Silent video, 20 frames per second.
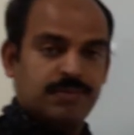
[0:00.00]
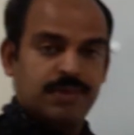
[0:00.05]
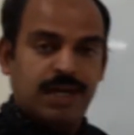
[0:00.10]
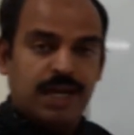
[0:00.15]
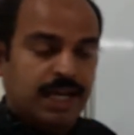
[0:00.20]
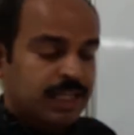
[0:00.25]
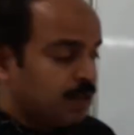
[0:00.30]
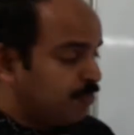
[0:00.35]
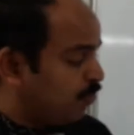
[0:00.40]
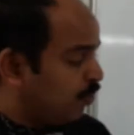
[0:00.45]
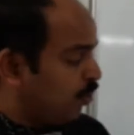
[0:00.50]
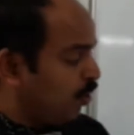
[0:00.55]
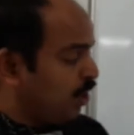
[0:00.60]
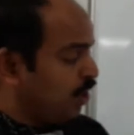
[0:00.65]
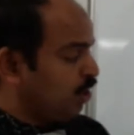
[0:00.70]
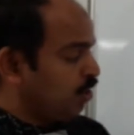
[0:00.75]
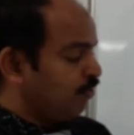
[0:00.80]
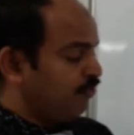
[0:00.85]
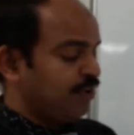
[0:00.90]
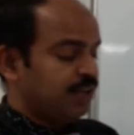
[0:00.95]
at the
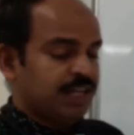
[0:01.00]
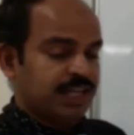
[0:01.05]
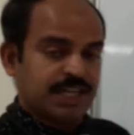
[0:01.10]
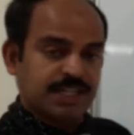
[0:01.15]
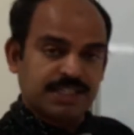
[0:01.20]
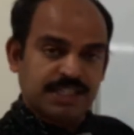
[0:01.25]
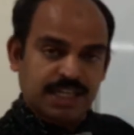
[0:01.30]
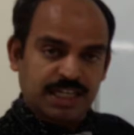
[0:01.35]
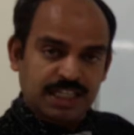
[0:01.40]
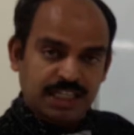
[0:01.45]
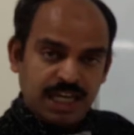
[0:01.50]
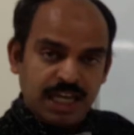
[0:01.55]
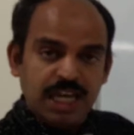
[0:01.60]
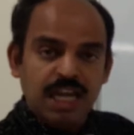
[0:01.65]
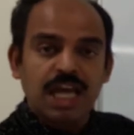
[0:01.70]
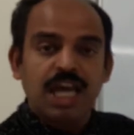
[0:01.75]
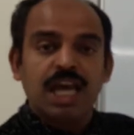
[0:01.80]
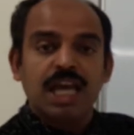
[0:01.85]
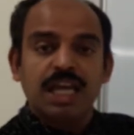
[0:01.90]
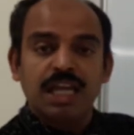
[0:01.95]
point of
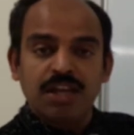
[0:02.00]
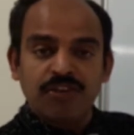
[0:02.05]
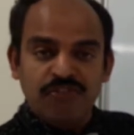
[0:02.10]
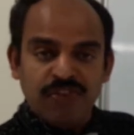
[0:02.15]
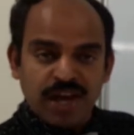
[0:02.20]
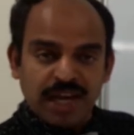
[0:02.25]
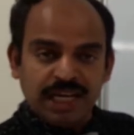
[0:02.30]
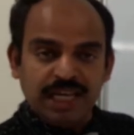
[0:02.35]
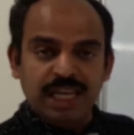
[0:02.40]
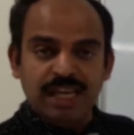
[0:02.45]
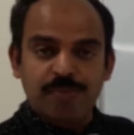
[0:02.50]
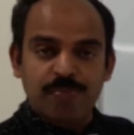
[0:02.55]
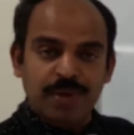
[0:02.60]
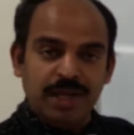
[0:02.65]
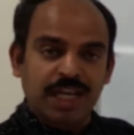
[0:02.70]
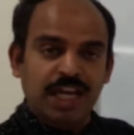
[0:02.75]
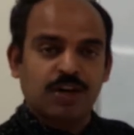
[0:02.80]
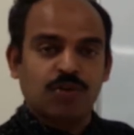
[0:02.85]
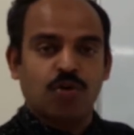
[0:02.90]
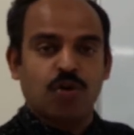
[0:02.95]
intersection, if you are
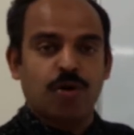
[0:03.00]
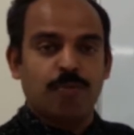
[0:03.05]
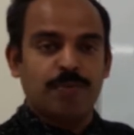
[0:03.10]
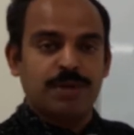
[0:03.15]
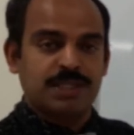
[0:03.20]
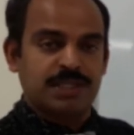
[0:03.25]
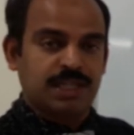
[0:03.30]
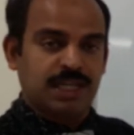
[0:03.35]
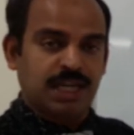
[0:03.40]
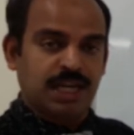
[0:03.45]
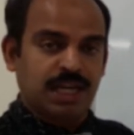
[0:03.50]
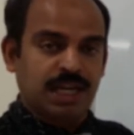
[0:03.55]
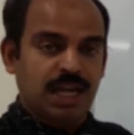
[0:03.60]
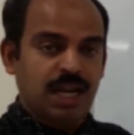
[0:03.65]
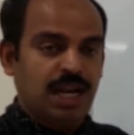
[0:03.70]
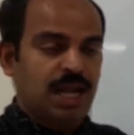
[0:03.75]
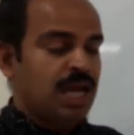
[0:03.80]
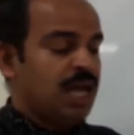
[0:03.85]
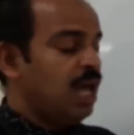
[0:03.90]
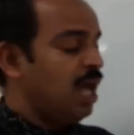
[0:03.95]
keeping a compass
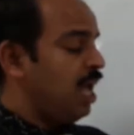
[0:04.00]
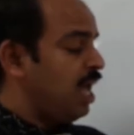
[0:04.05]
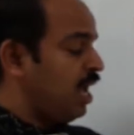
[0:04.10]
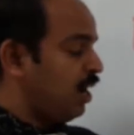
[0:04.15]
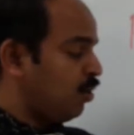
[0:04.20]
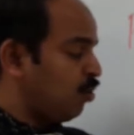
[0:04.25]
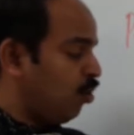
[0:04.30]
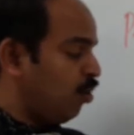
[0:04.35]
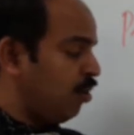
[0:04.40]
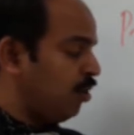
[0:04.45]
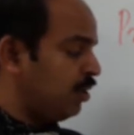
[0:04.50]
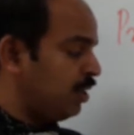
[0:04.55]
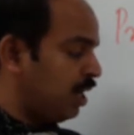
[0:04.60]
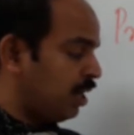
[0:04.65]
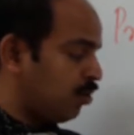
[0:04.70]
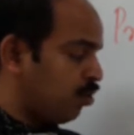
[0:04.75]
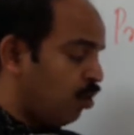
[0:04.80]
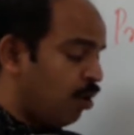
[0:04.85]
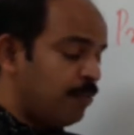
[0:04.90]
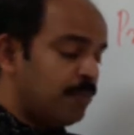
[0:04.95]
needle, the
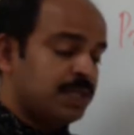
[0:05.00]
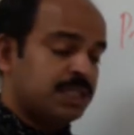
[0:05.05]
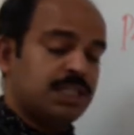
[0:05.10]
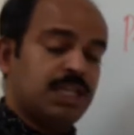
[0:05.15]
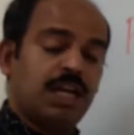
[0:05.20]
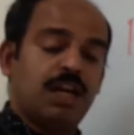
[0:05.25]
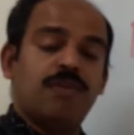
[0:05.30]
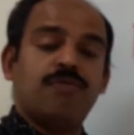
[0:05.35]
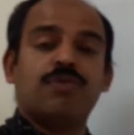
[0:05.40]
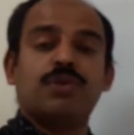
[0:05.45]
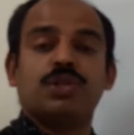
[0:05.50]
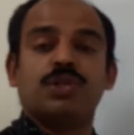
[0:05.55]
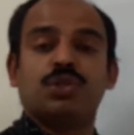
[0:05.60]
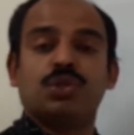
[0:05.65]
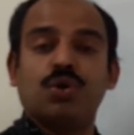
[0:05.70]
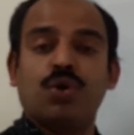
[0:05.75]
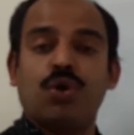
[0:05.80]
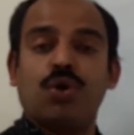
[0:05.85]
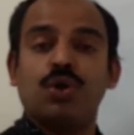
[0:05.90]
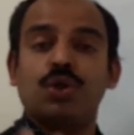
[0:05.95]
compass needle would
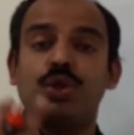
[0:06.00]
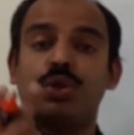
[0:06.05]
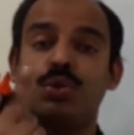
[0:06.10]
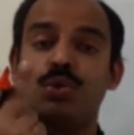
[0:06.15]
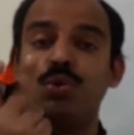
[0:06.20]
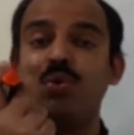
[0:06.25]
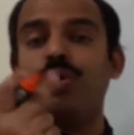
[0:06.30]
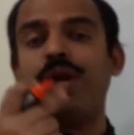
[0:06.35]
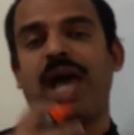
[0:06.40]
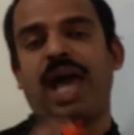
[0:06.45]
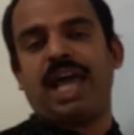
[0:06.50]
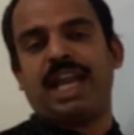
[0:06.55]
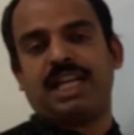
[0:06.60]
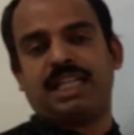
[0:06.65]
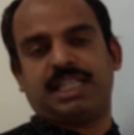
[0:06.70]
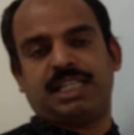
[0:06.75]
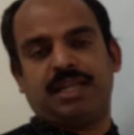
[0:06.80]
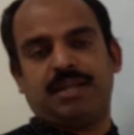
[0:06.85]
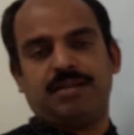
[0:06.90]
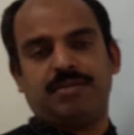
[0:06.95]
show two
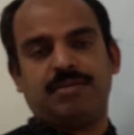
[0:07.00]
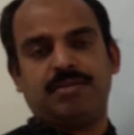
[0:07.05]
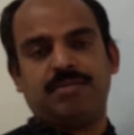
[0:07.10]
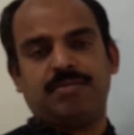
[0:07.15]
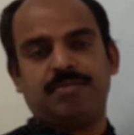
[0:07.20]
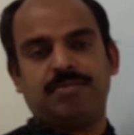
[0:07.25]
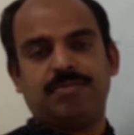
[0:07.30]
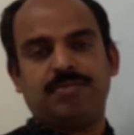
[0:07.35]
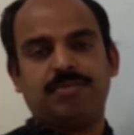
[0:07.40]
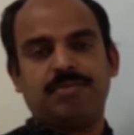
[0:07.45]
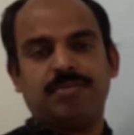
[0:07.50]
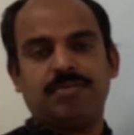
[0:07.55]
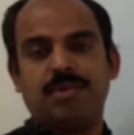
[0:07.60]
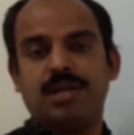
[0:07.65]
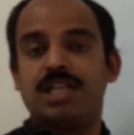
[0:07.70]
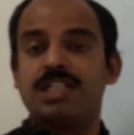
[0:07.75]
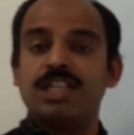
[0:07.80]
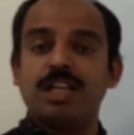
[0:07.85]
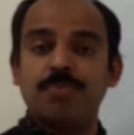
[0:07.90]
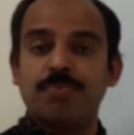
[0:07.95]
directions.
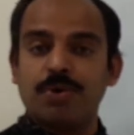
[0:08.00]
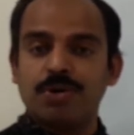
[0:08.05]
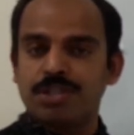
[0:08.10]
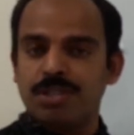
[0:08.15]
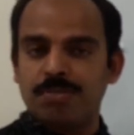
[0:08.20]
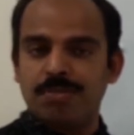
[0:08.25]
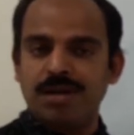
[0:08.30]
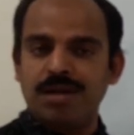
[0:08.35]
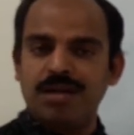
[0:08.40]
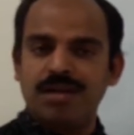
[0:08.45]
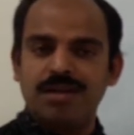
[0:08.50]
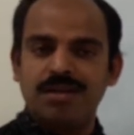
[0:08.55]
Is it possible?